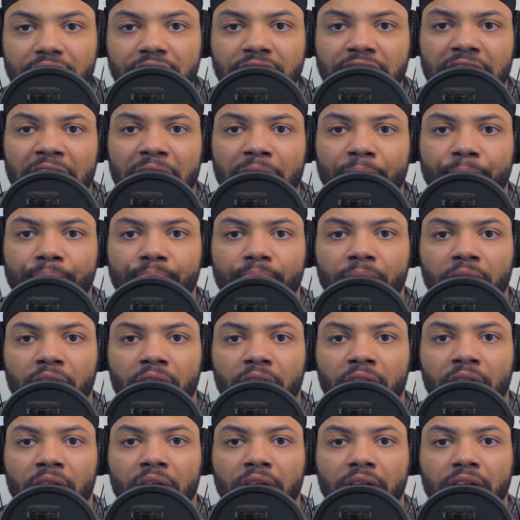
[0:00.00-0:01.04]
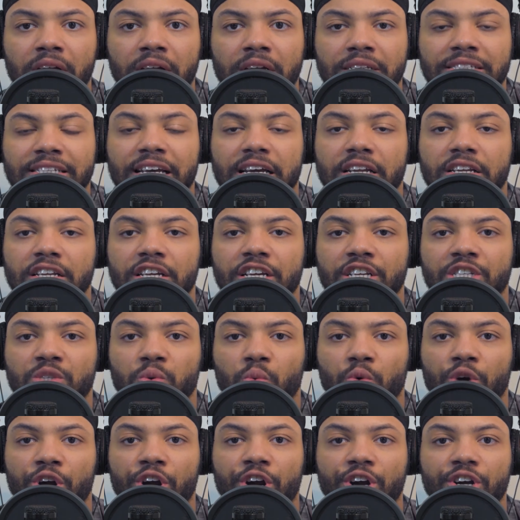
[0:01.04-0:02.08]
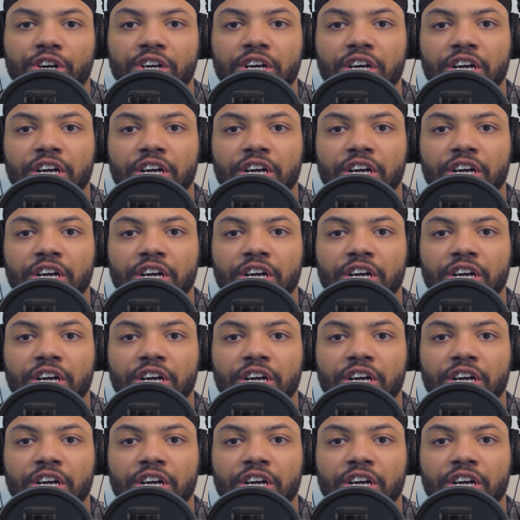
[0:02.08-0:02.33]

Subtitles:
type techniques where